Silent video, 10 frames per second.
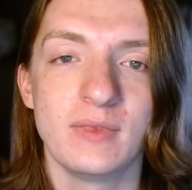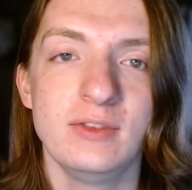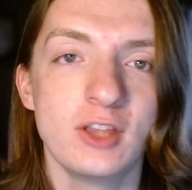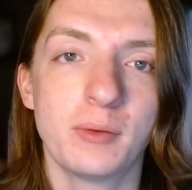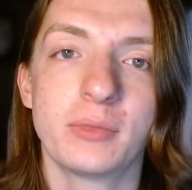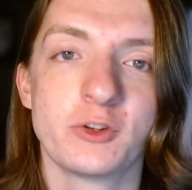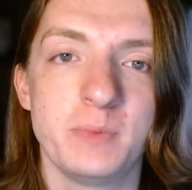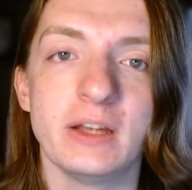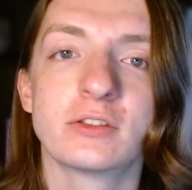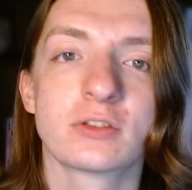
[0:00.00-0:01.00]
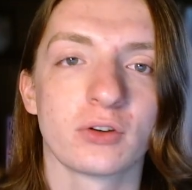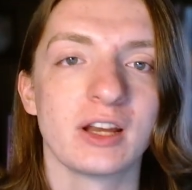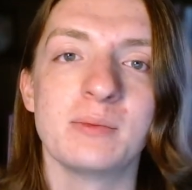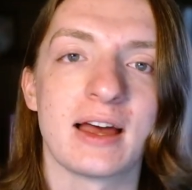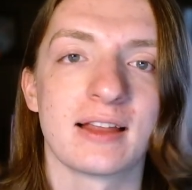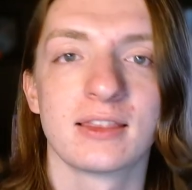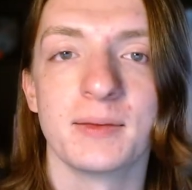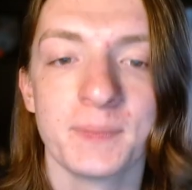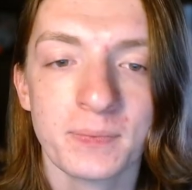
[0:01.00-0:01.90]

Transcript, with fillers: numbers being screamed at them.